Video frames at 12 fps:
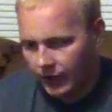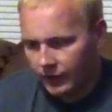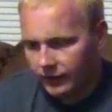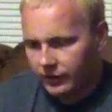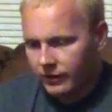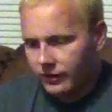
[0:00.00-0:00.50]

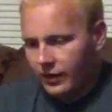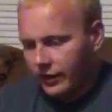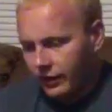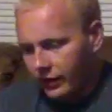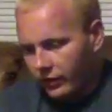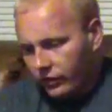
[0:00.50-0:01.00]
Looks like
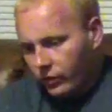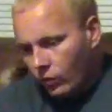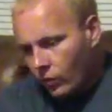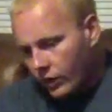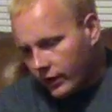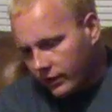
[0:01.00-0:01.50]
there's
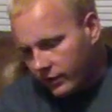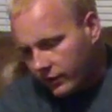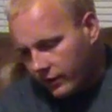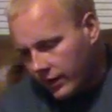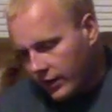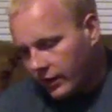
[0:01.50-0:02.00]
one
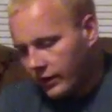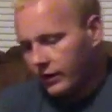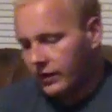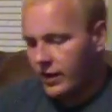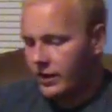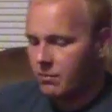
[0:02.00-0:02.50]
seal
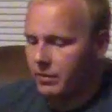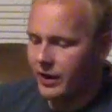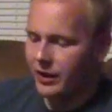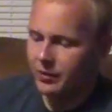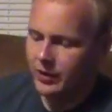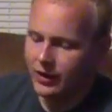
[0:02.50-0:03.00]
on the
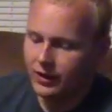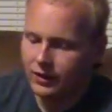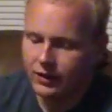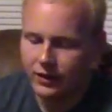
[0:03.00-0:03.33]
bottom here,